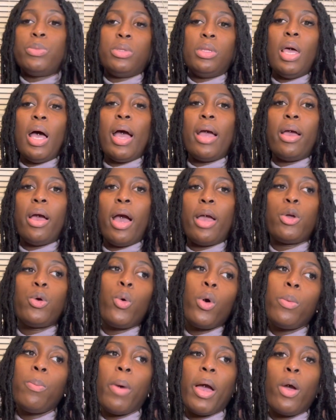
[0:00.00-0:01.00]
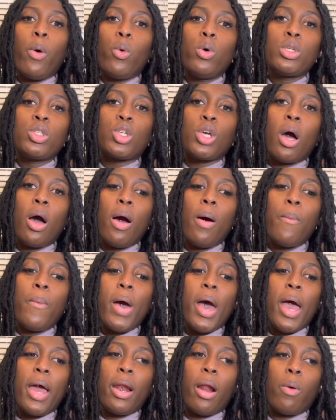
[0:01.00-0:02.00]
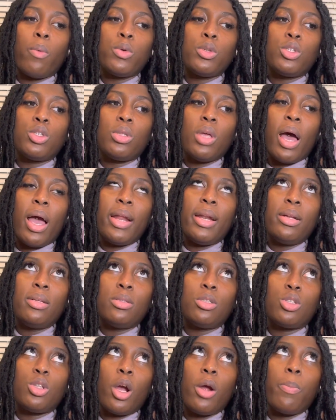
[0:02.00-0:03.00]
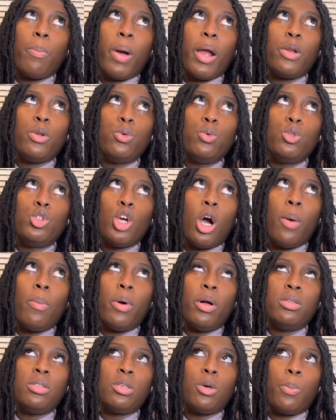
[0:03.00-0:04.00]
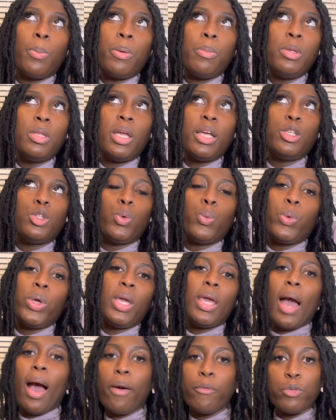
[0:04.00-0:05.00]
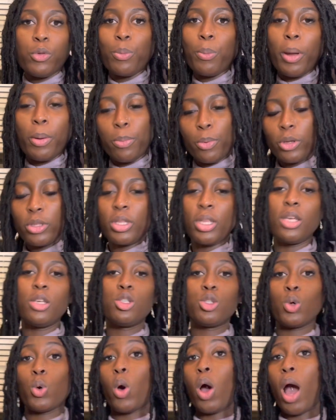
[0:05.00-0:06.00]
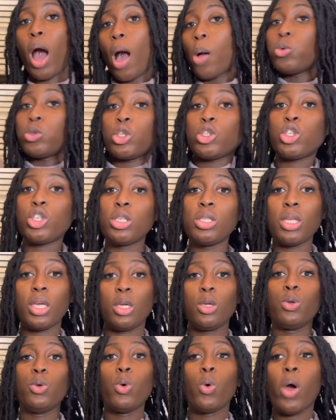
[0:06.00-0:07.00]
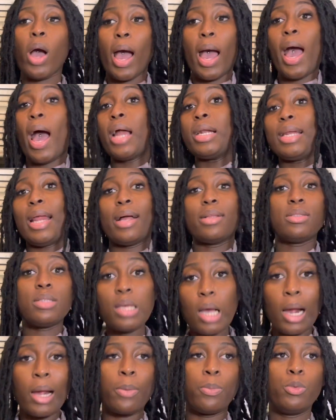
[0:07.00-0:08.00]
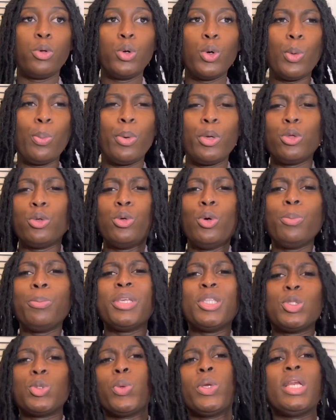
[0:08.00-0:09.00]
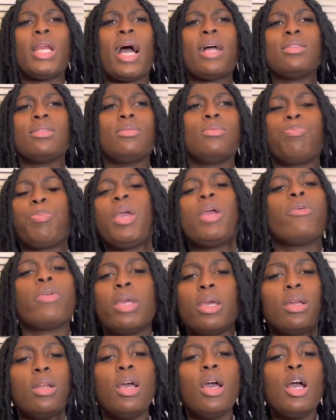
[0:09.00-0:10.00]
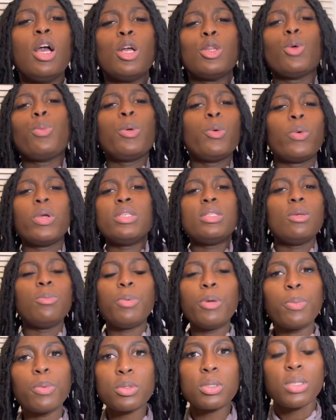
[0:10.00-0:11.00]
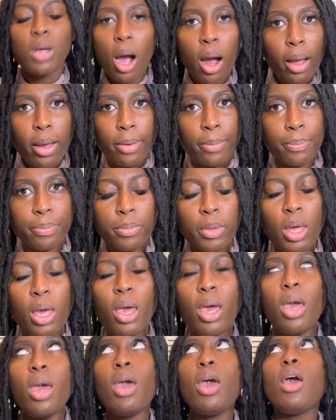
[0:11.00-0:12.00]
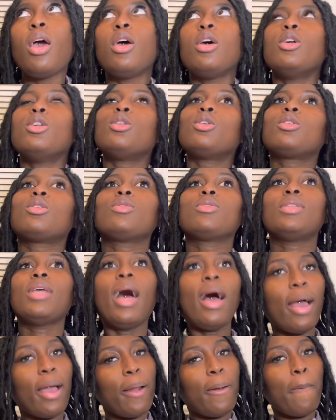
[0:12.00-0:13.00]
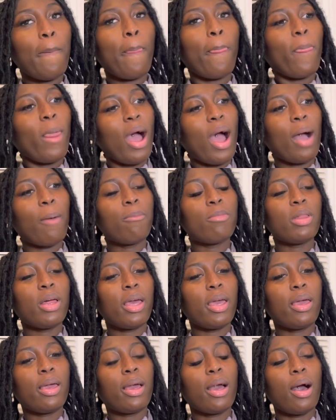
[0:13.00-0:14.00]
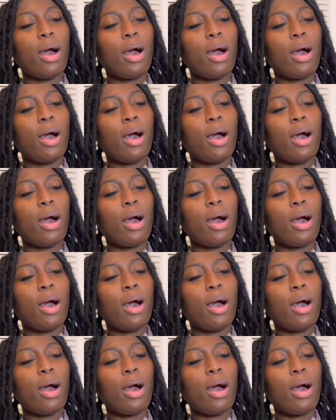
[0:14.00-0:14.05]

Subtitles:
I quit my old job and I didn't start my new job until maybe like the week after my birthday. So I was chilling, you know, I had that time, you know, but you don't be doing that, period. Don't be wasting people's time. So then I'm like,